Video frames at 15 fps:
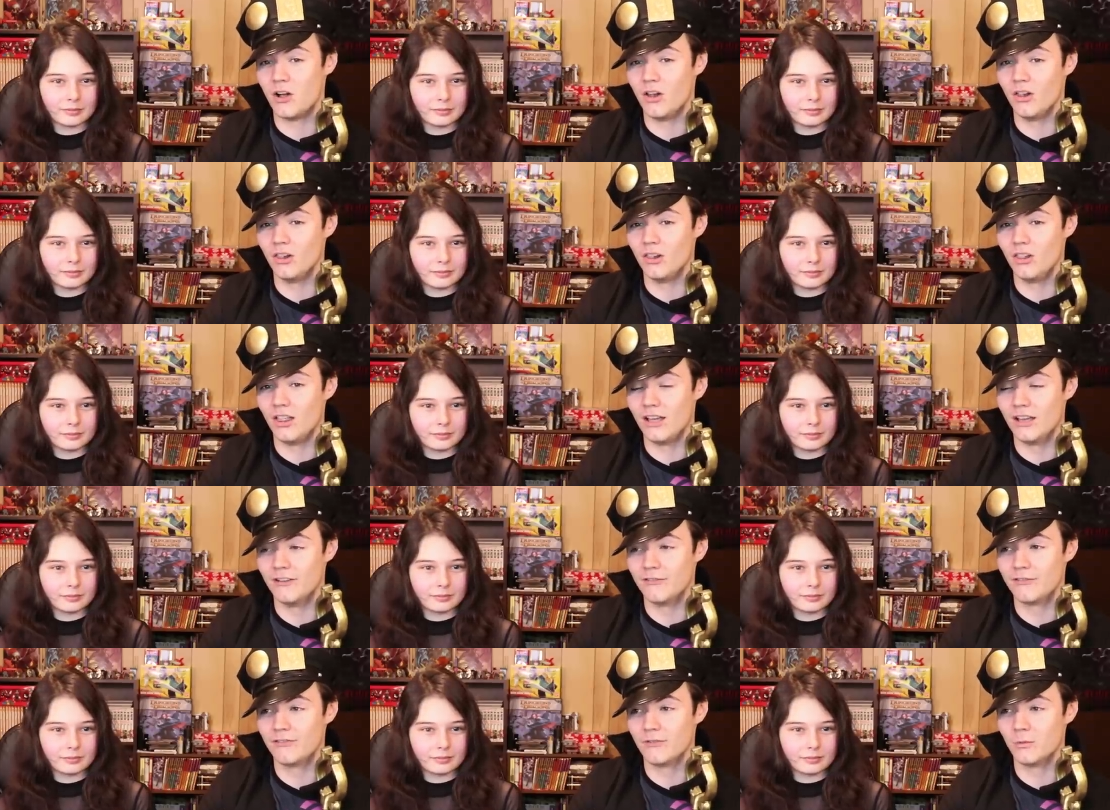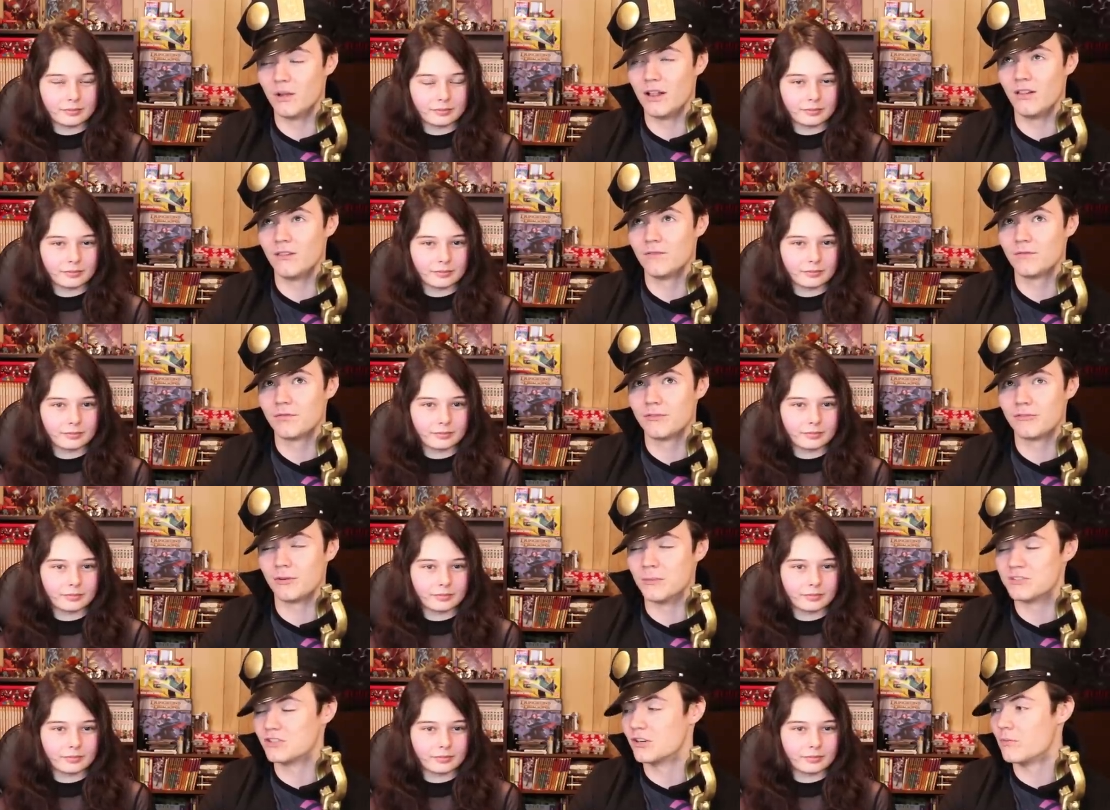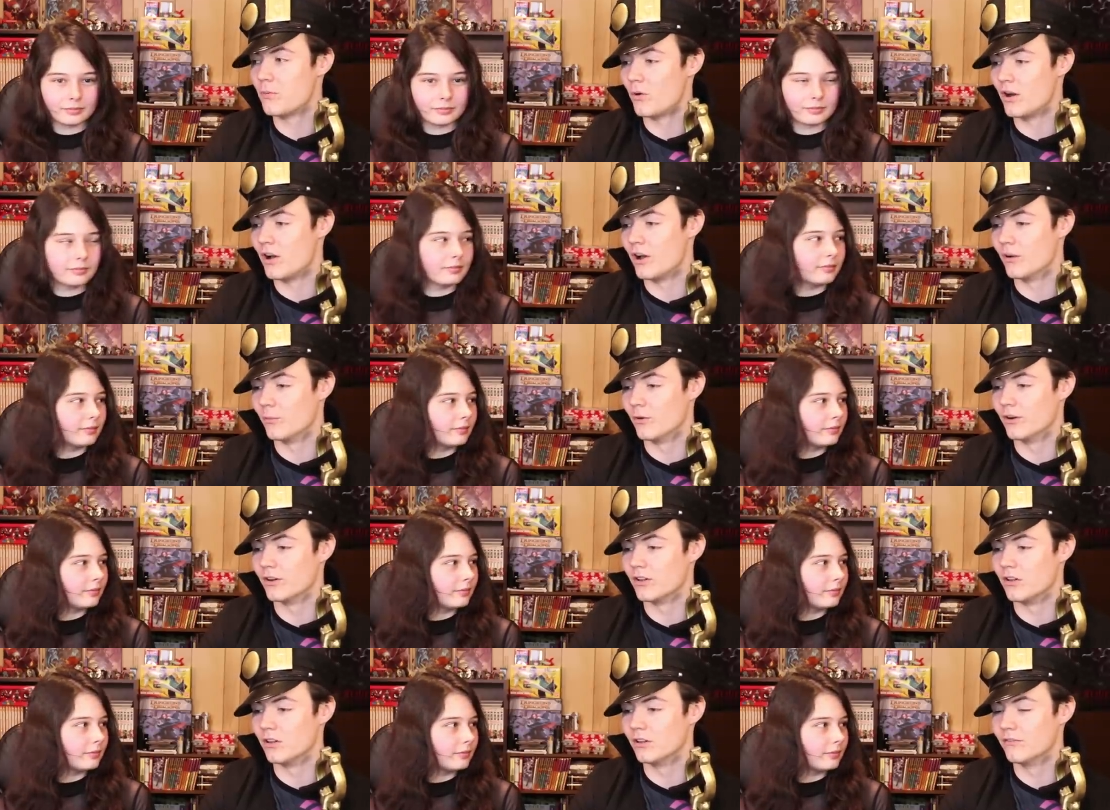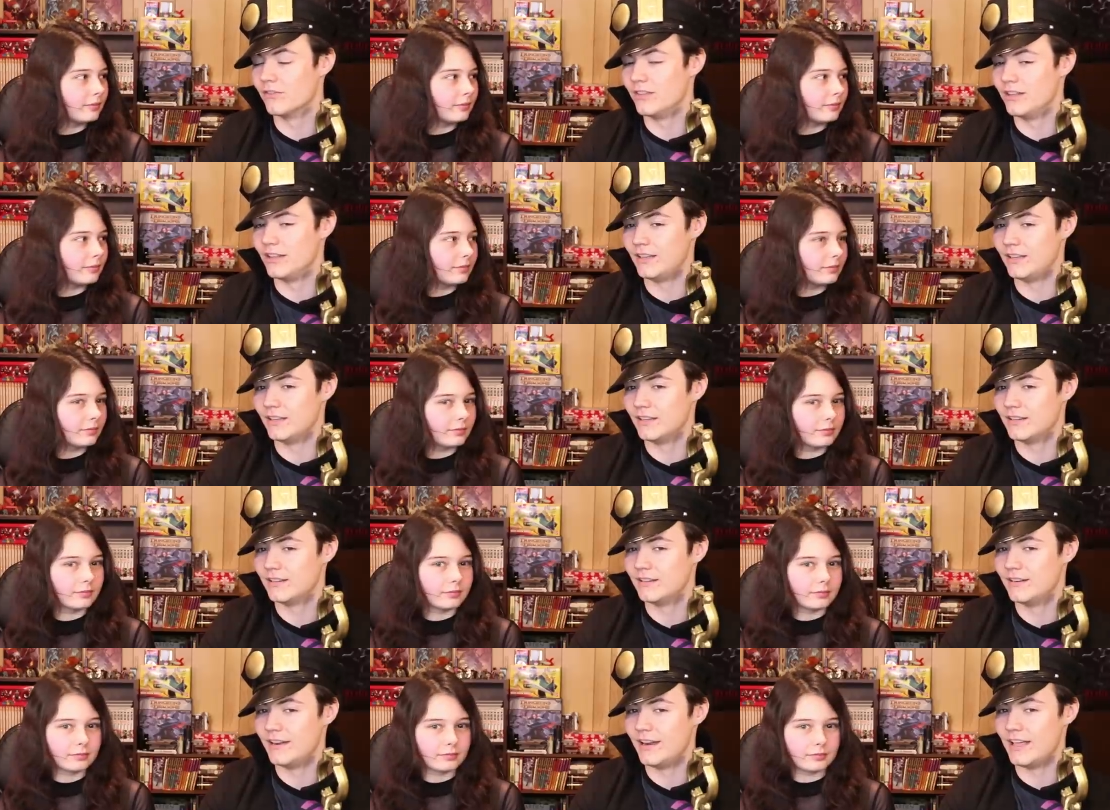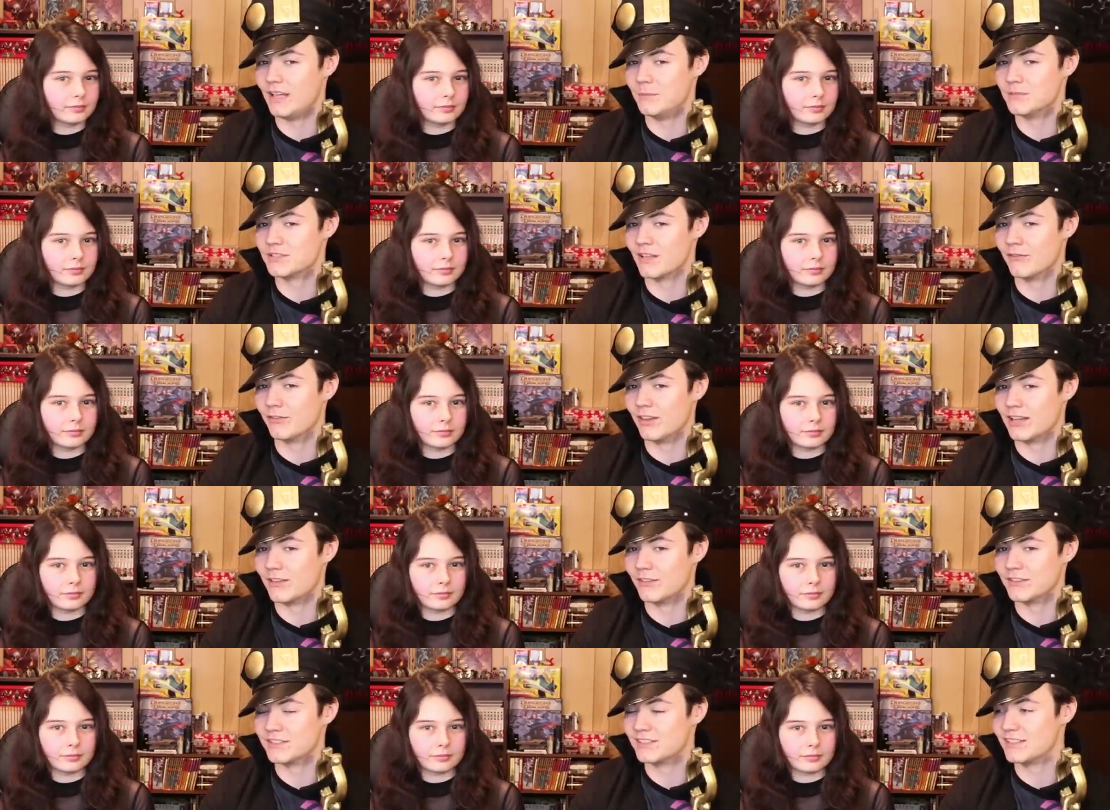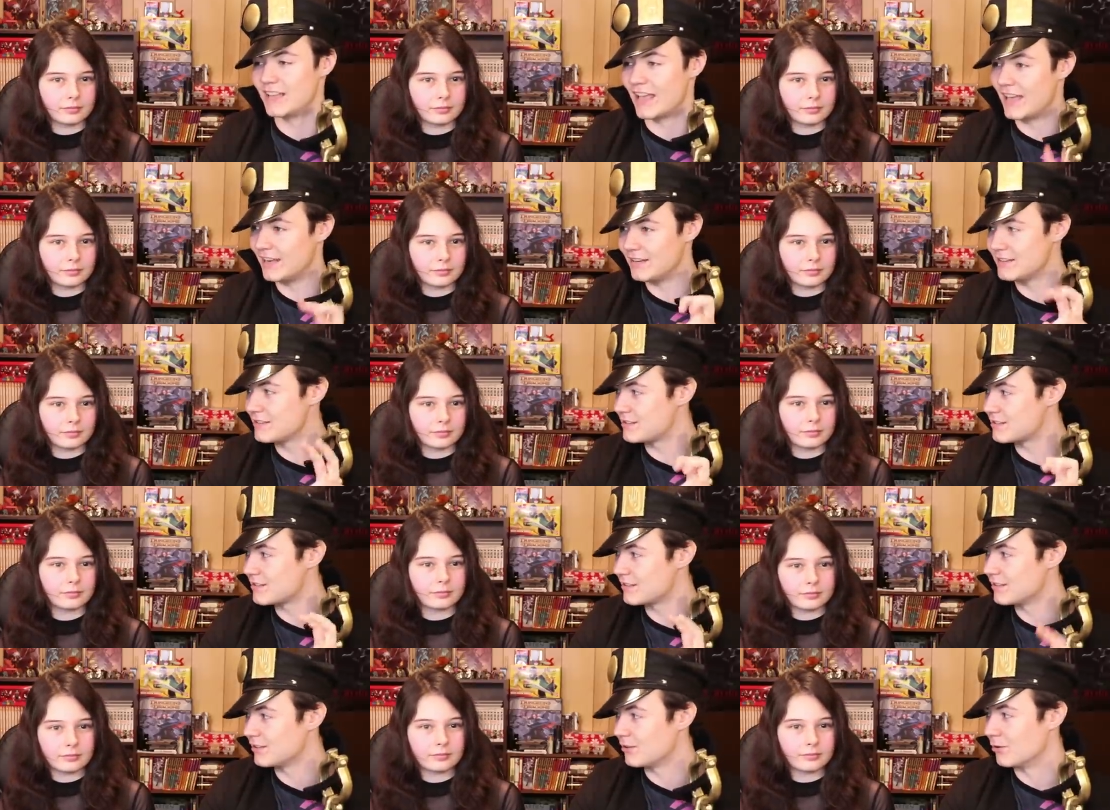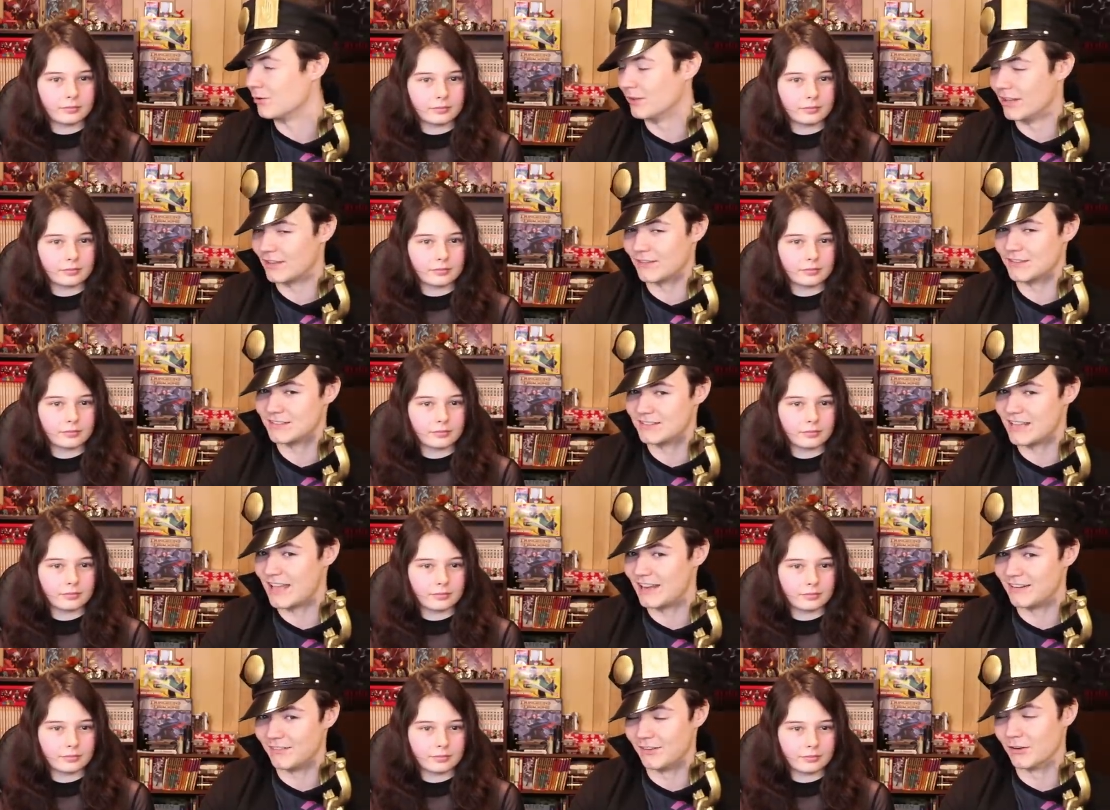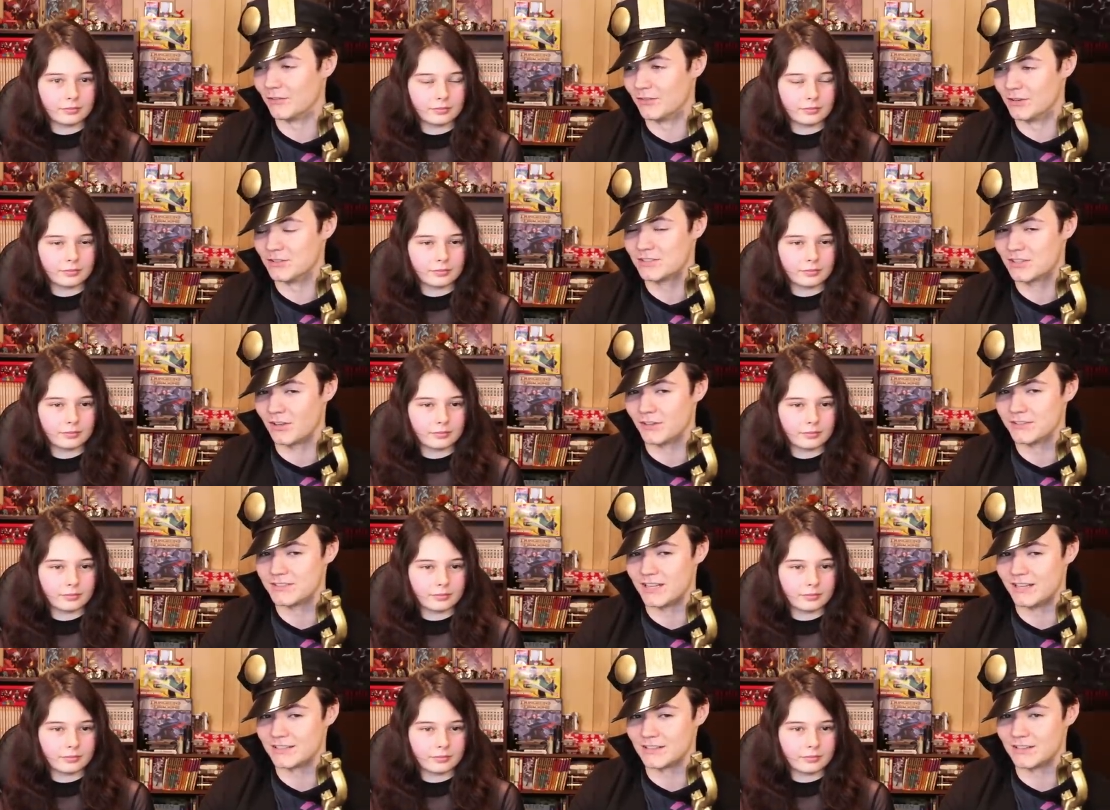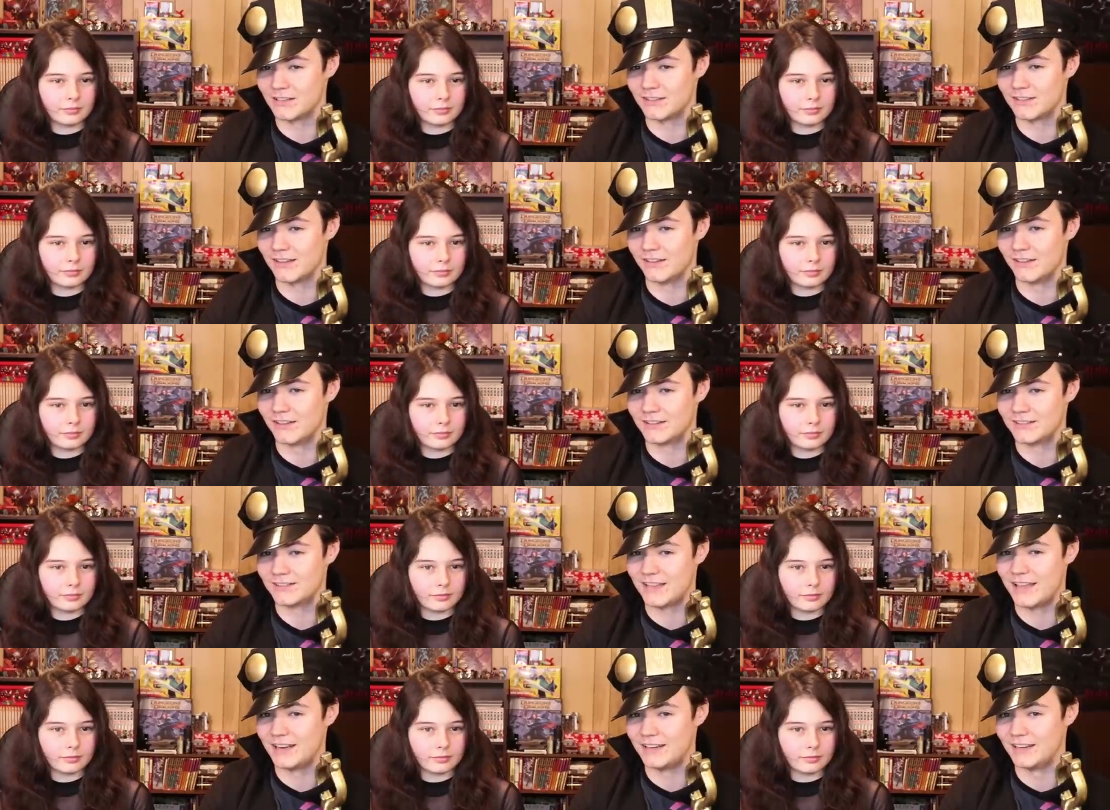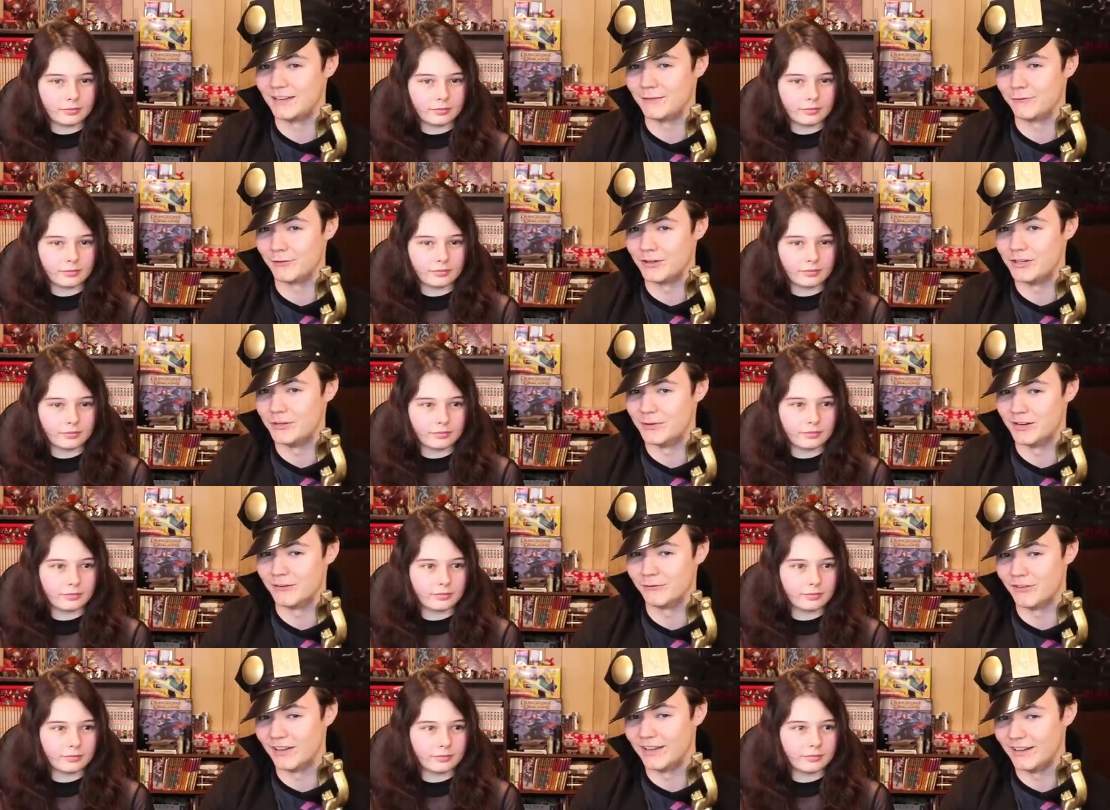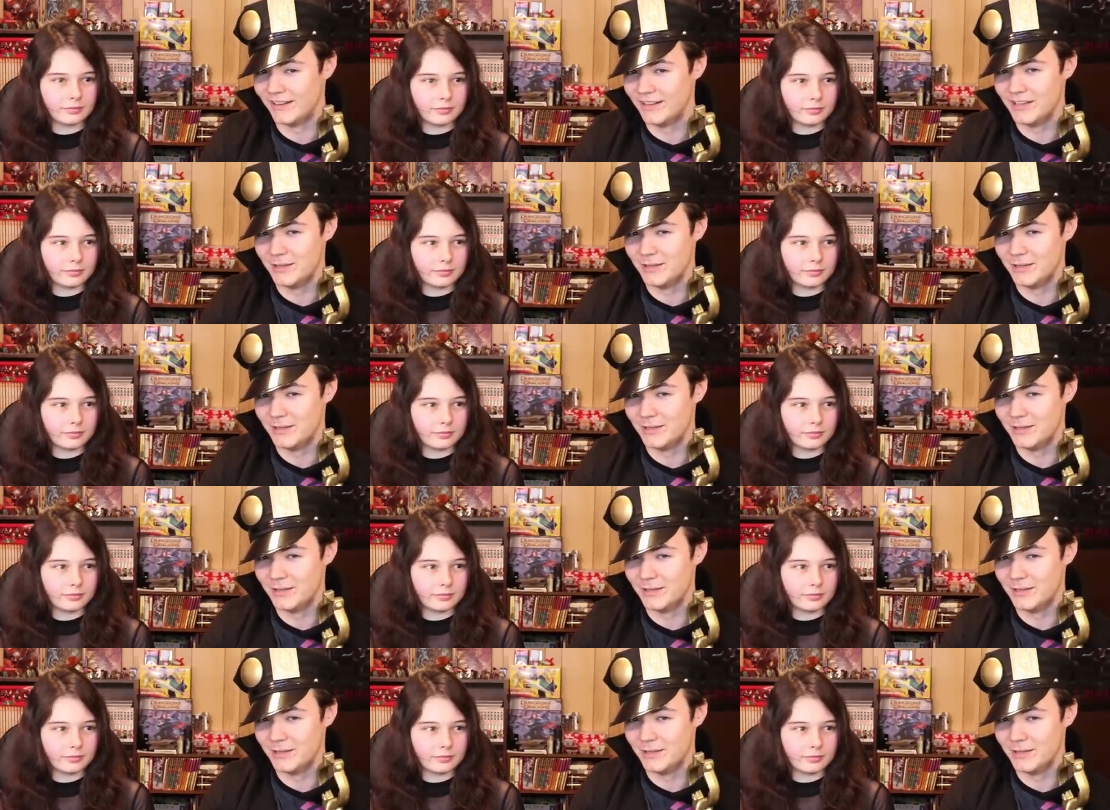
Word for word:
Speaker 1: All of well, from a certain point onward, all of the names of like the stands or like the stand they're they're called stands I think as they like stand in for you in a fight.